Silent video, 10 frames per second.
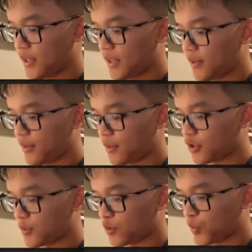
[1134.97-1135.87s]
and our
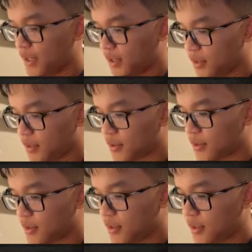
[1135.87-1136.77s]
special rare,
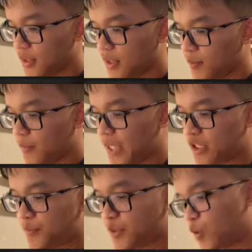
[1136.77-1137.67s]

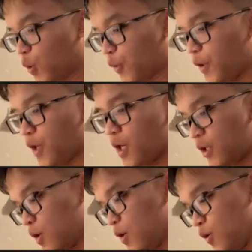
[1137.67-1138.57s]
Maximus
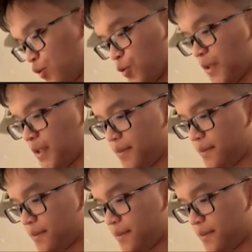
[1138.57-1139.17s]
Gorthion Ultra.